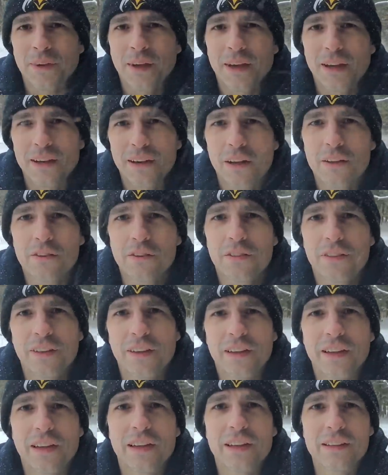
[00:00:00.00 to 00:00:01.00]
Okay, another
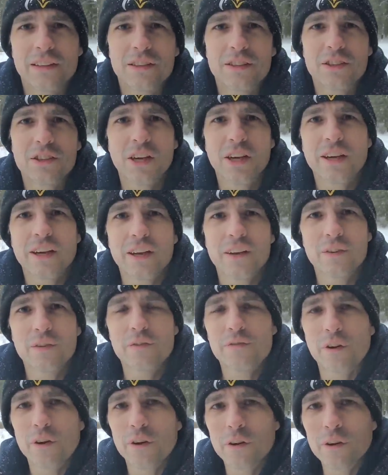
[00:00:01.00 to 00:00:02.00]
thing is check out
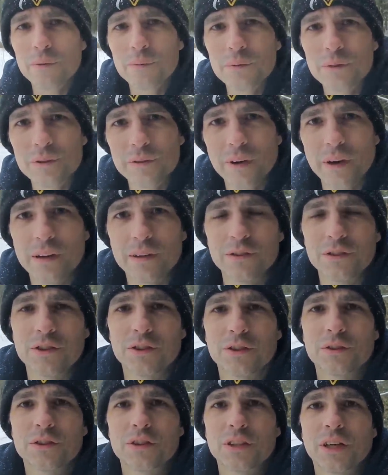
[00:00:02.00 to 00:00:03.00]
farms around
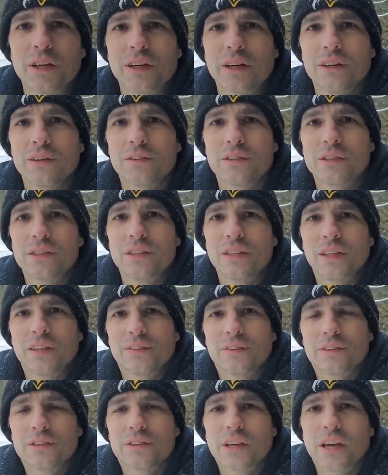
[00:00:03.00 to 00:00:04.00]
you. Check out to see
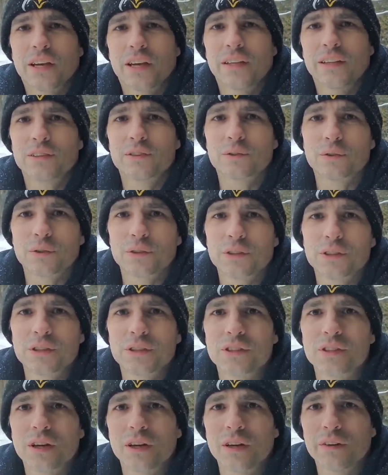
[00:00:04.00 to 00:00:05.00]
if there's any
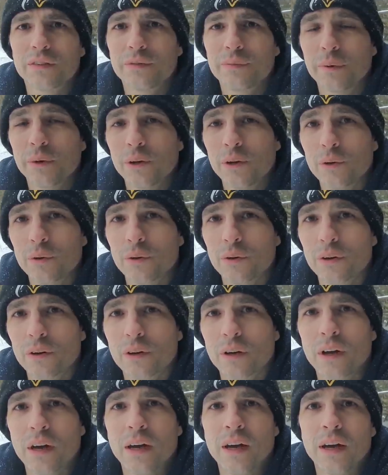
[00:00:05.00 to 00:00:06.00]
sources of
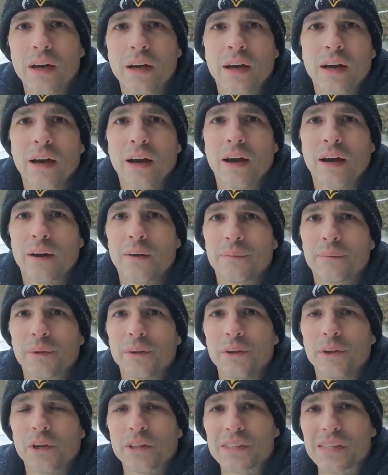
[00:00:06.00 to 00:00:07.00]
manure um, that
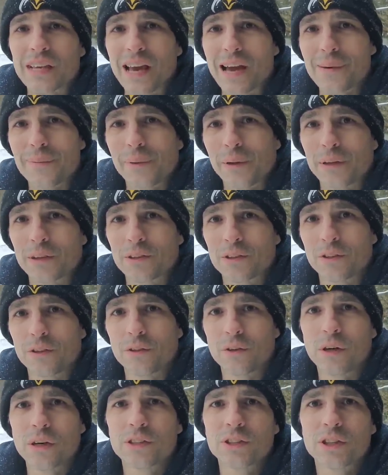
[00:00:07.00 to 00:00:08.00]
you can tap
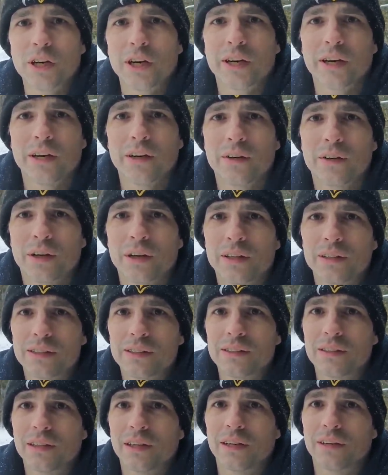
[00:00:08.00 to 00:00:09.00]
into. Check out to
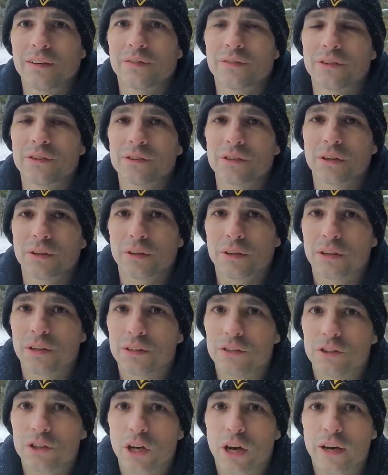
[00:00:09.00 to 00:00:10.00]
see if there's a
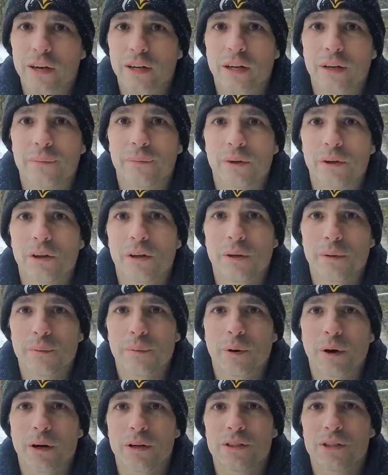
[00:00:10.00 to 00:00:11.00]
giant community
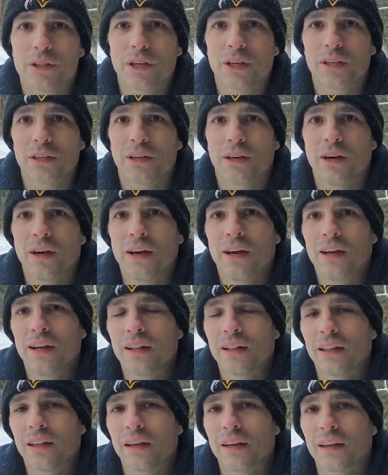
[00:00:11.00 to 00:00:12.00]
project
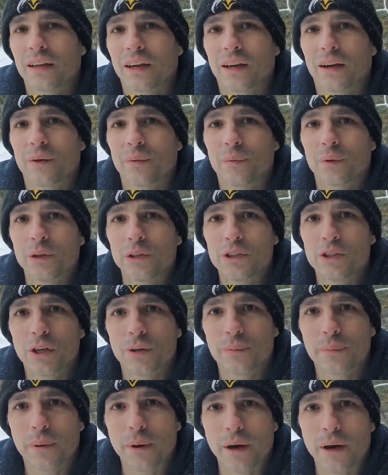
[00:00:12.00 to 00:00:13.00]
like a wood
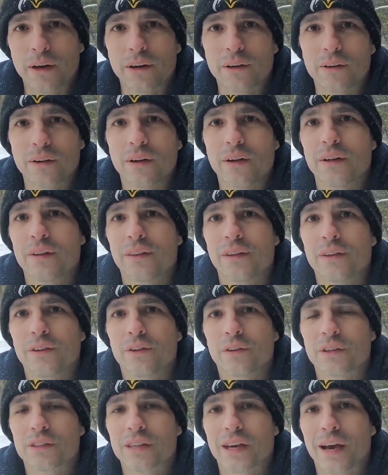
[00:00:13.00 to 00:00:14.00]
chip pile that
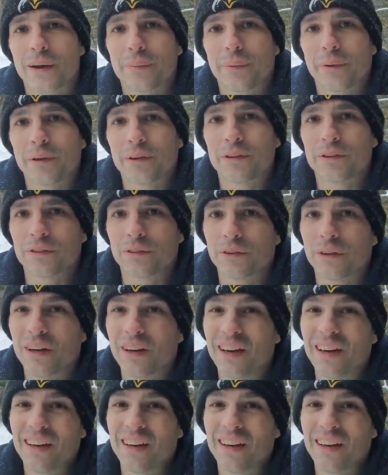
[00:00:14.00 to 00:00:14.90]
you can tap into.